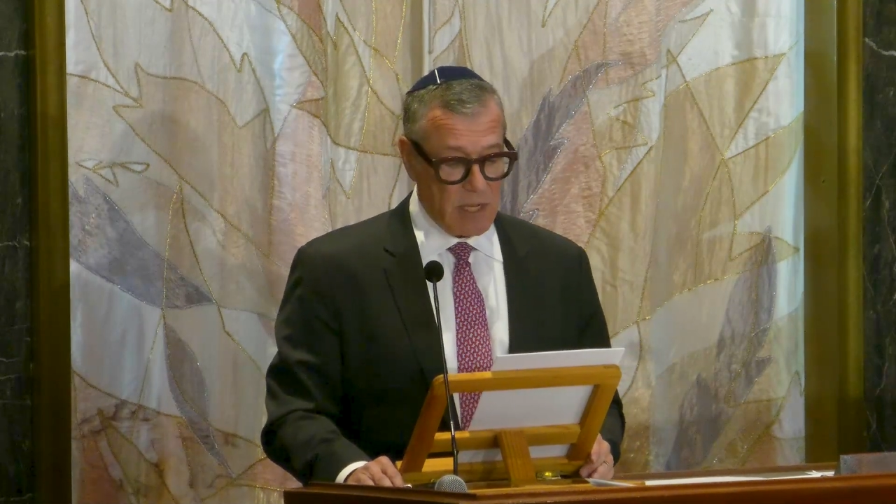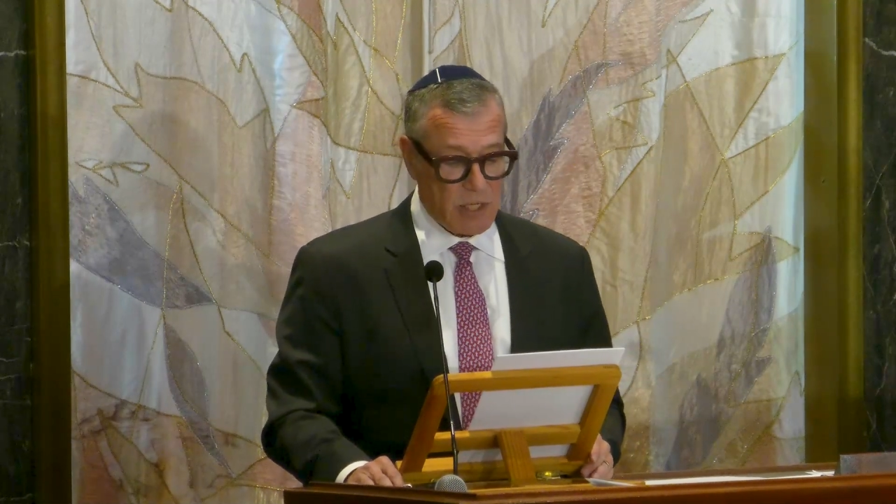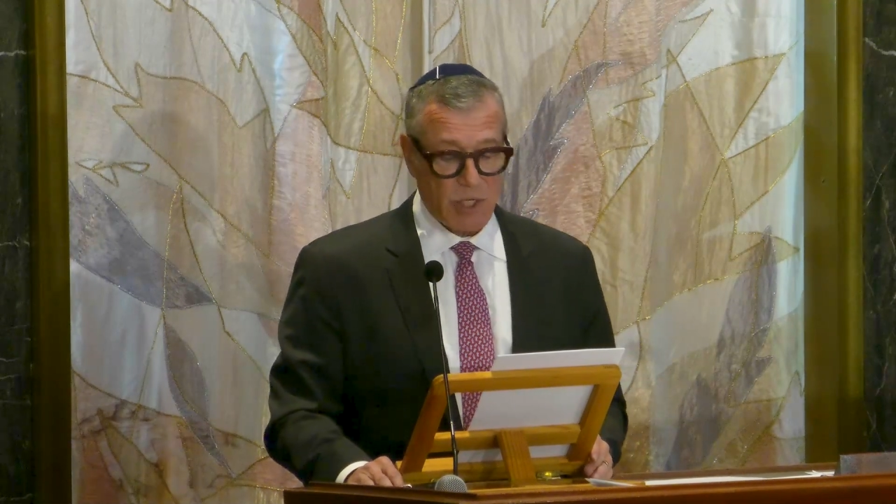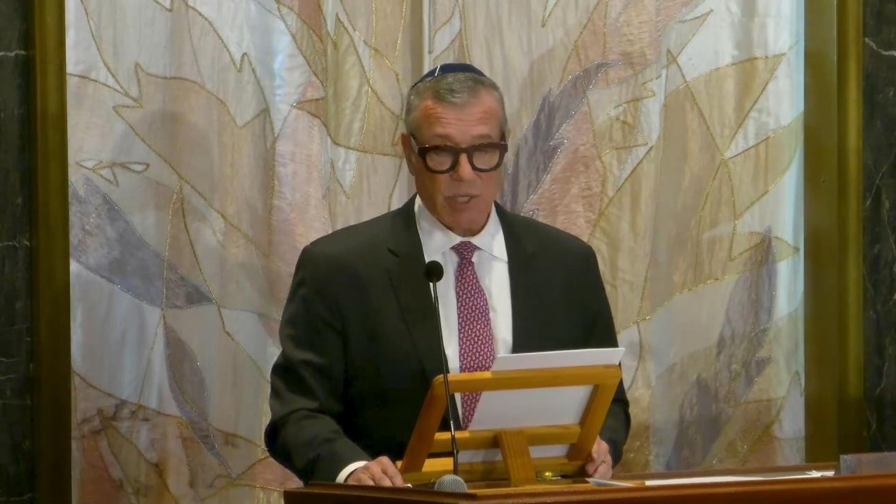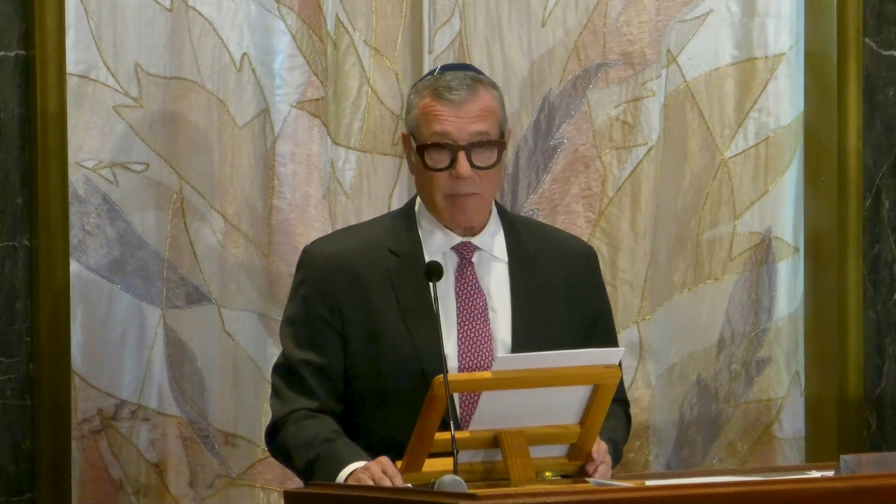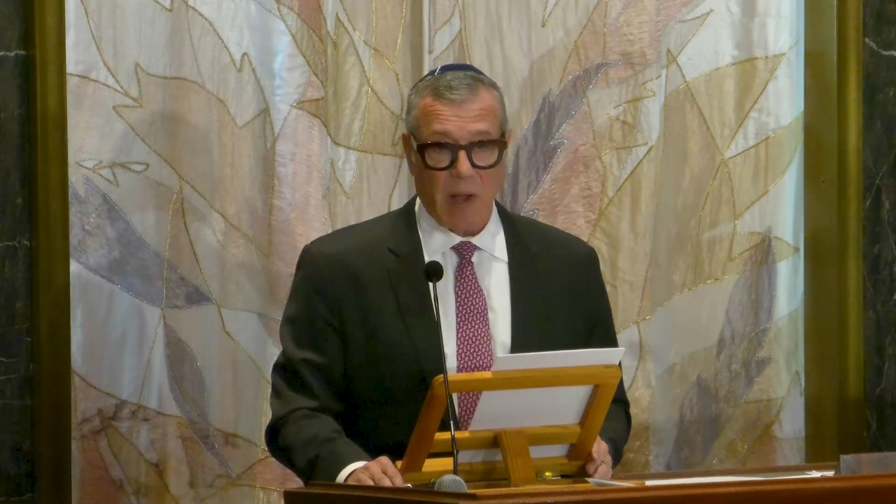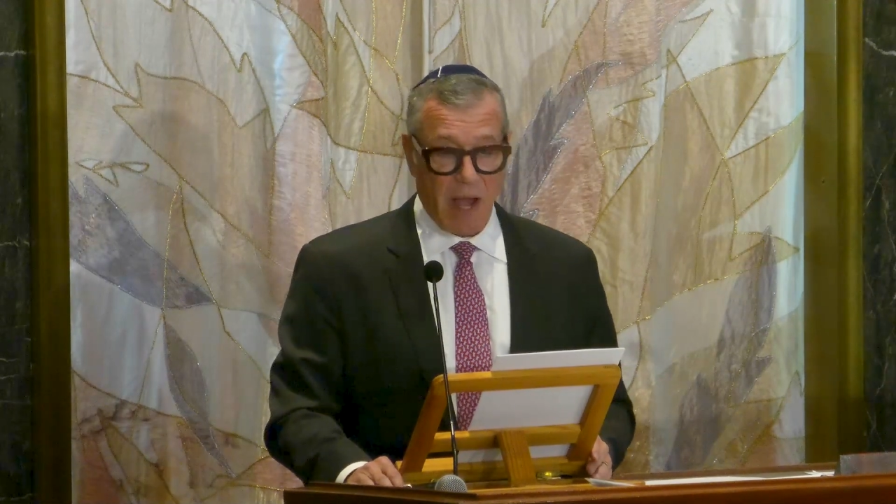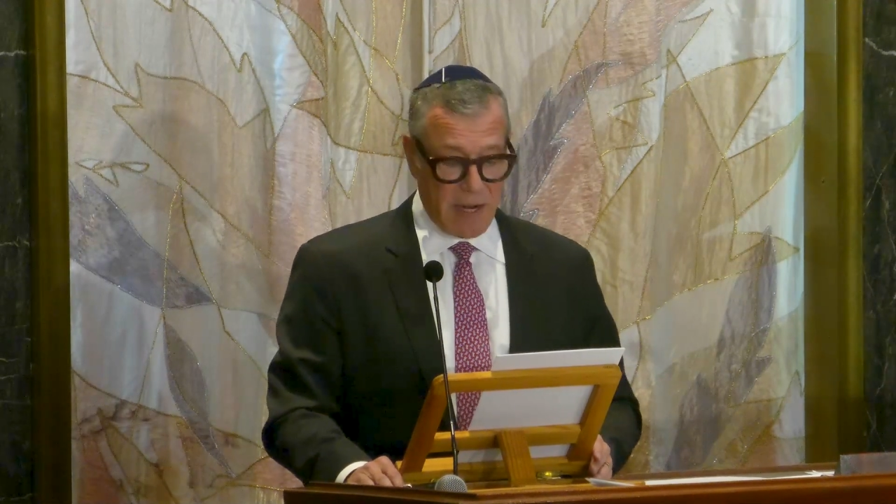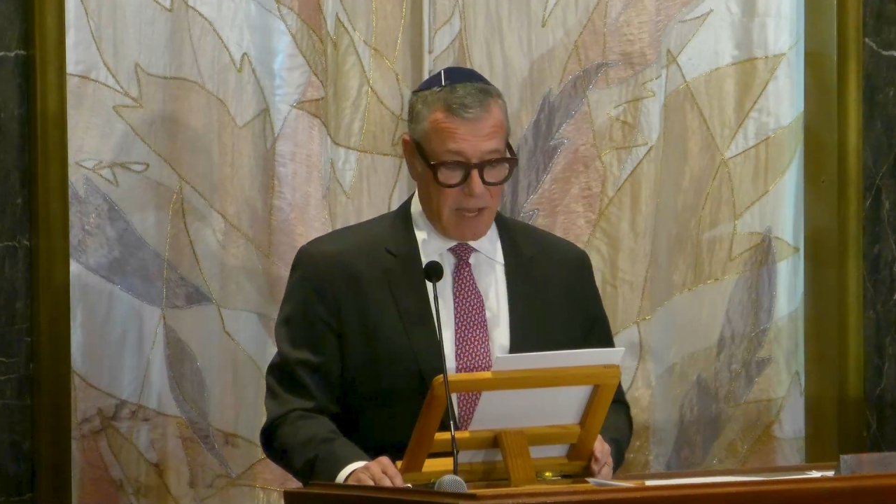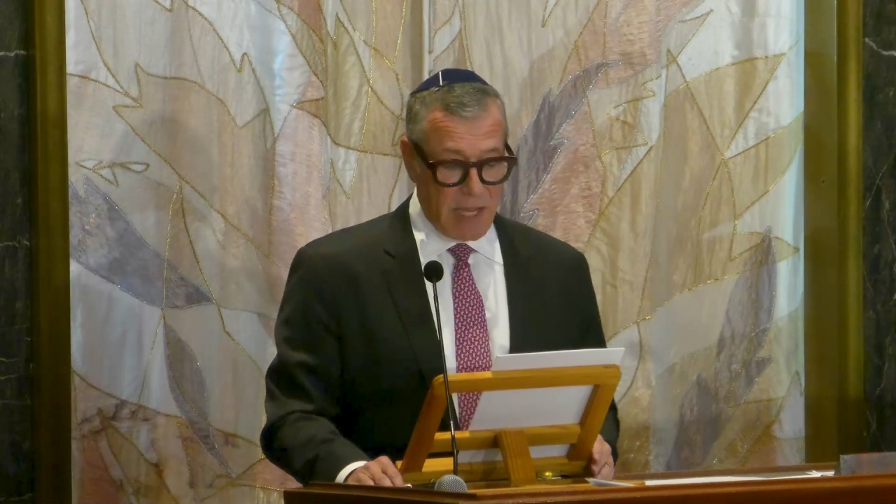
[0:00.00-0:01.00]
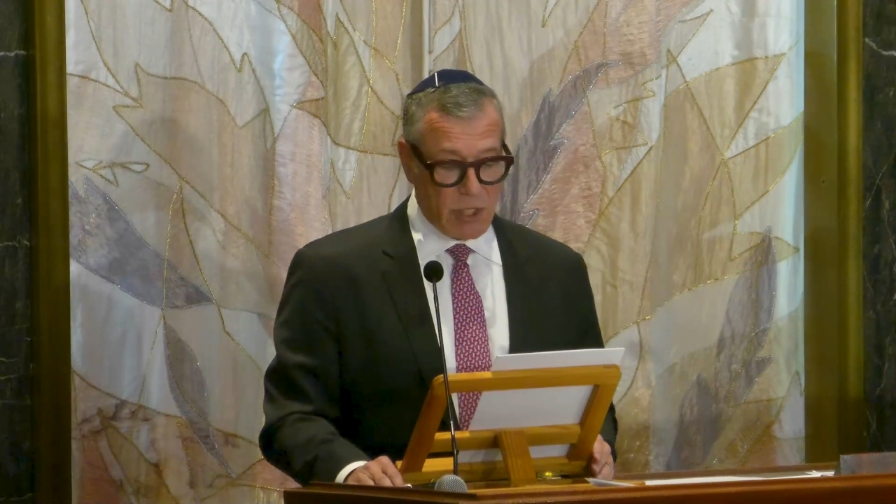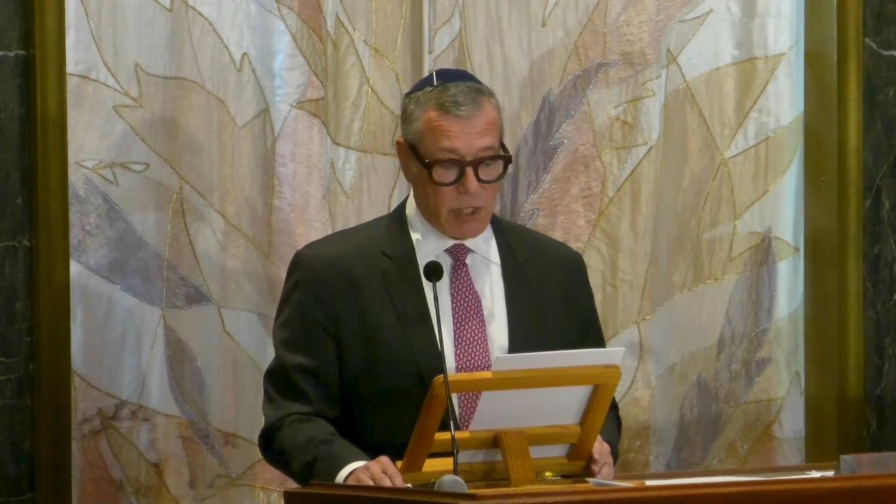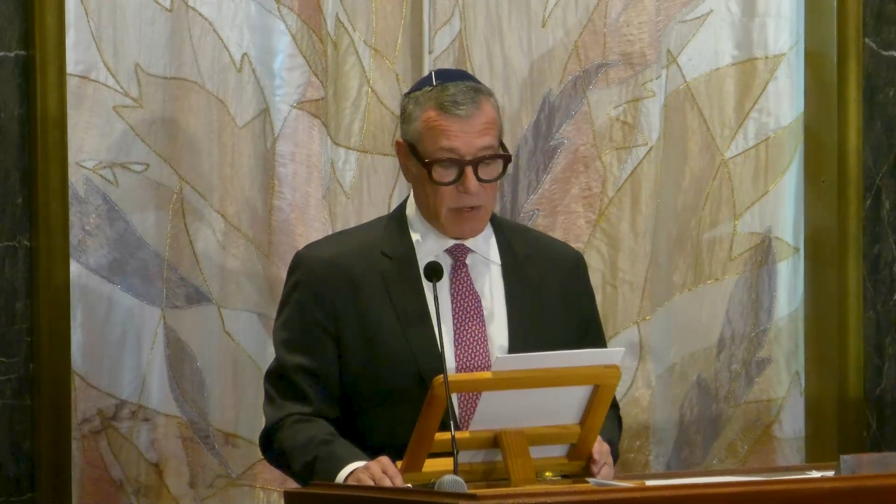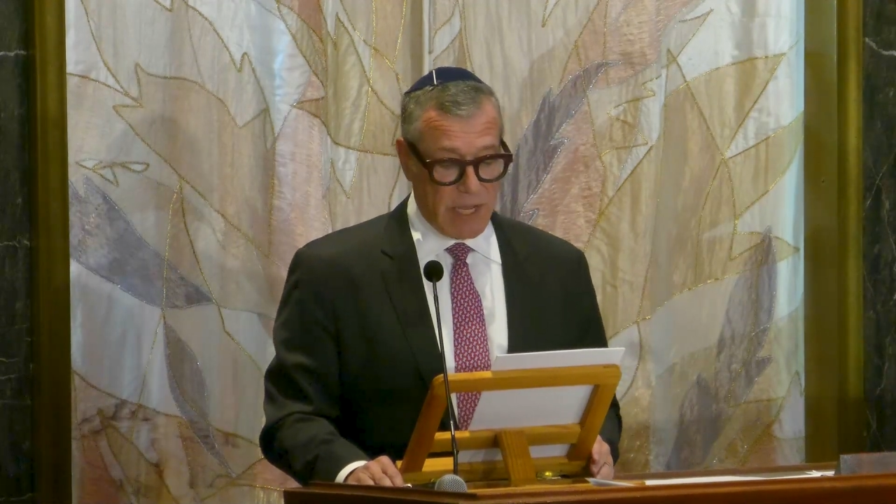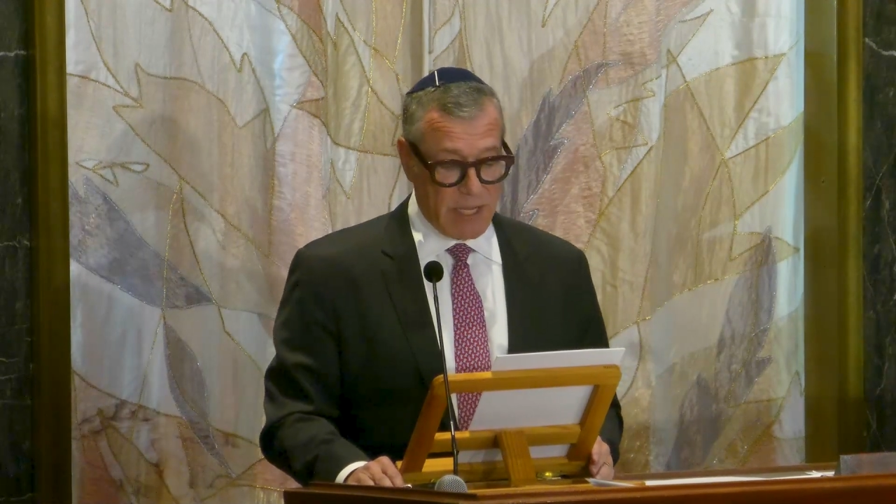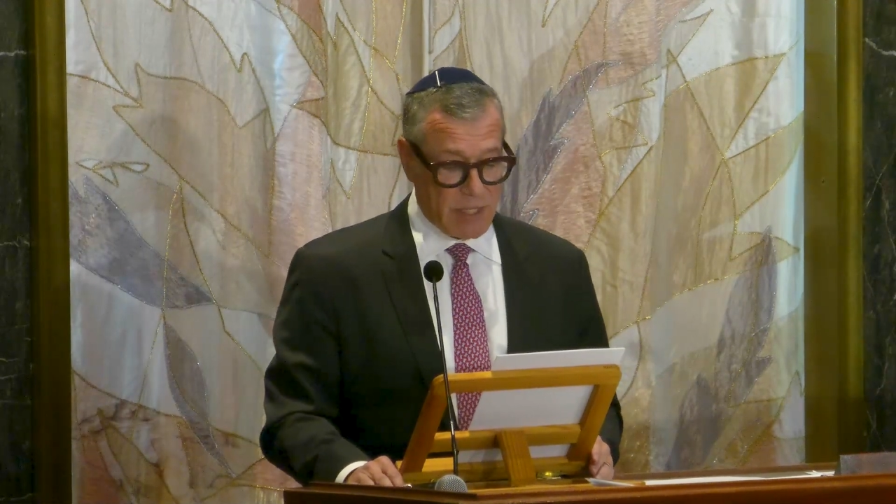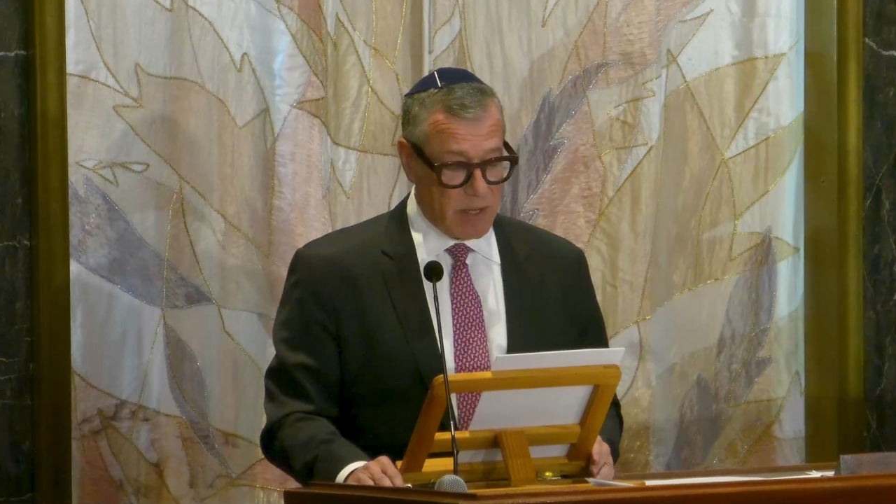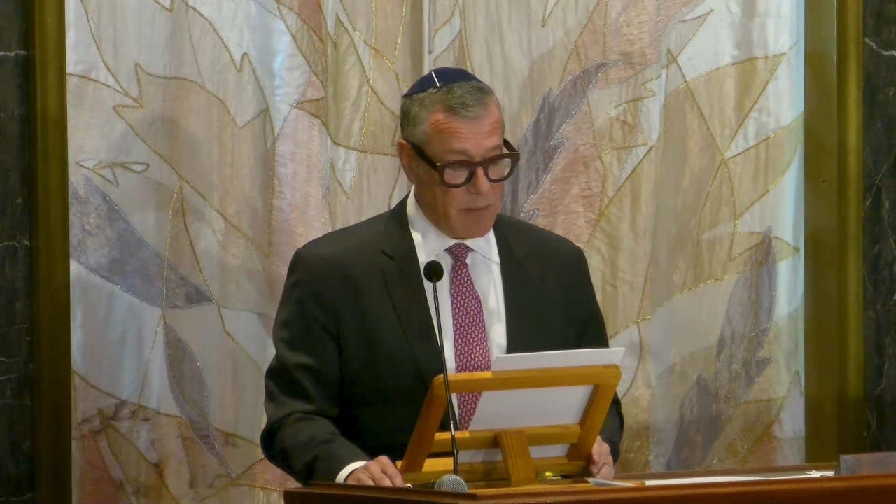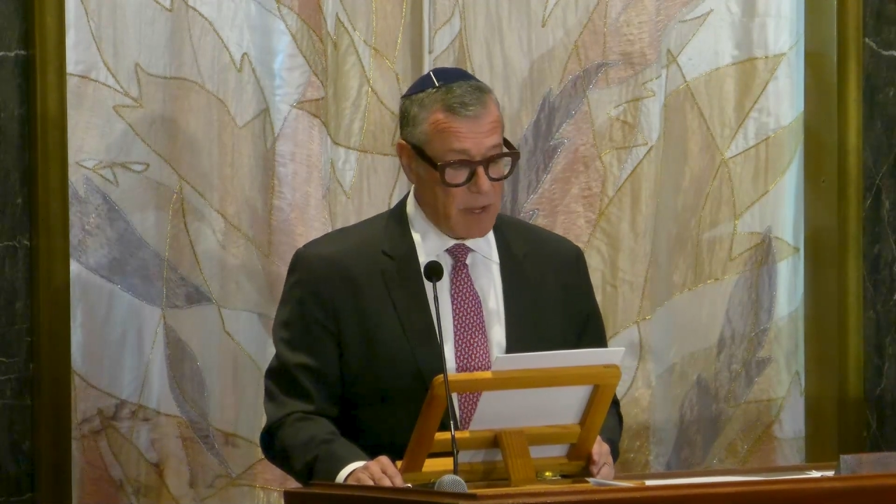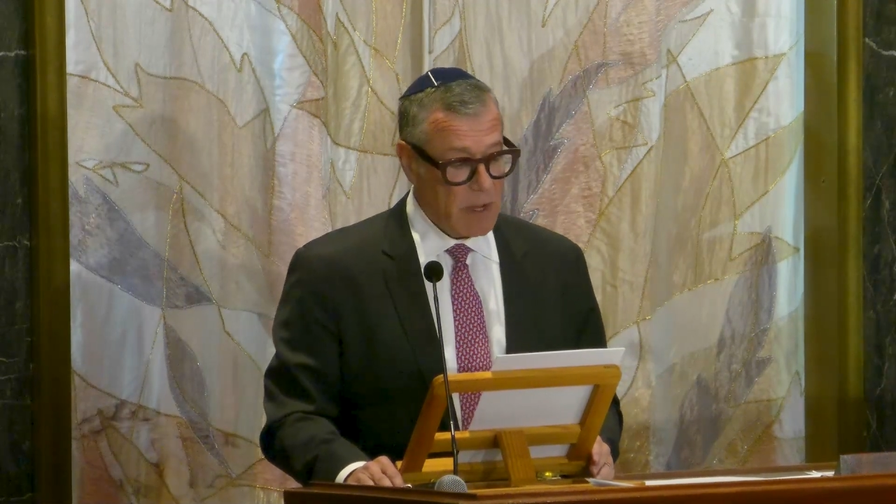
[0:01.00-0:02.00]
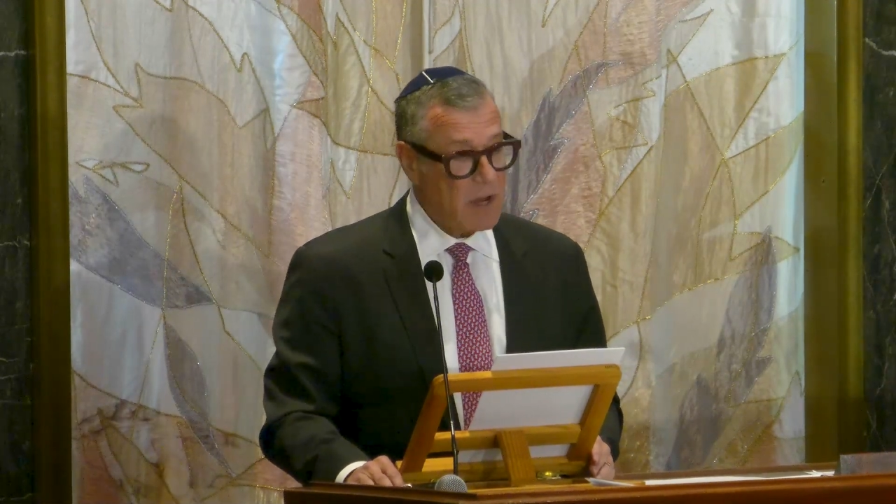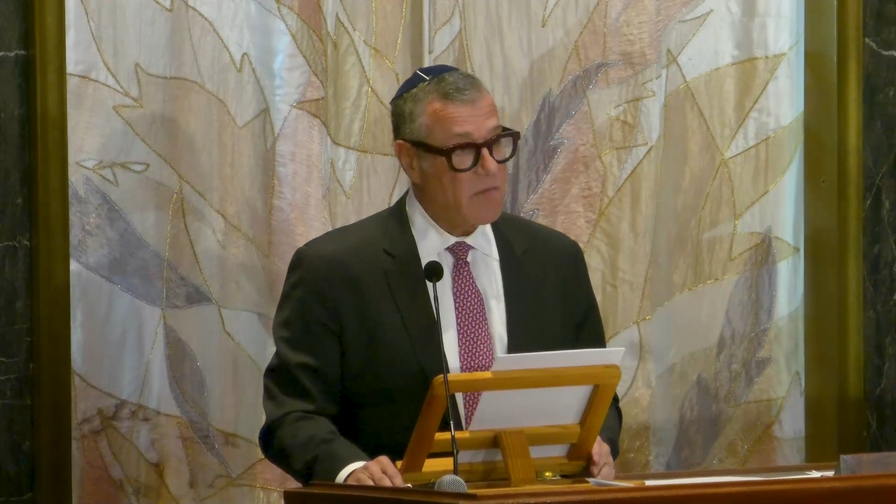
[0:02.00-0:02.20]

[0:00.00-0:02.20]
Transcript: to Shabbat and Judaism